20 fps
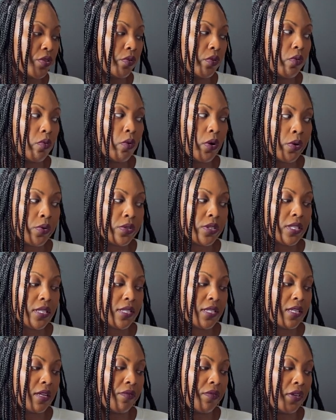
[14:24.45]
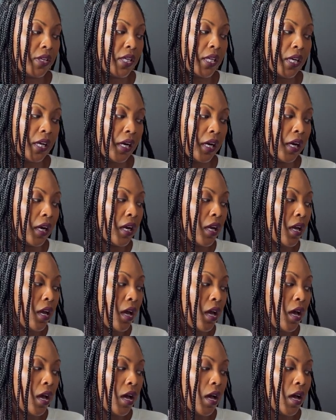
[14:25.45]
quotes and stuff in here
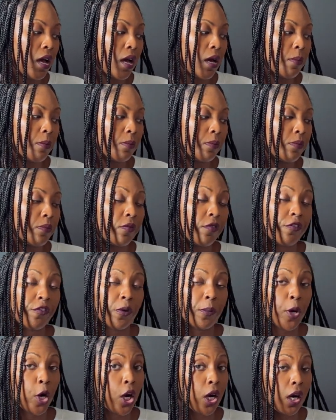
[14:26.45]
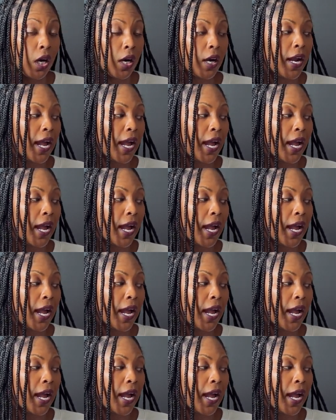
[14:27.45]
from her.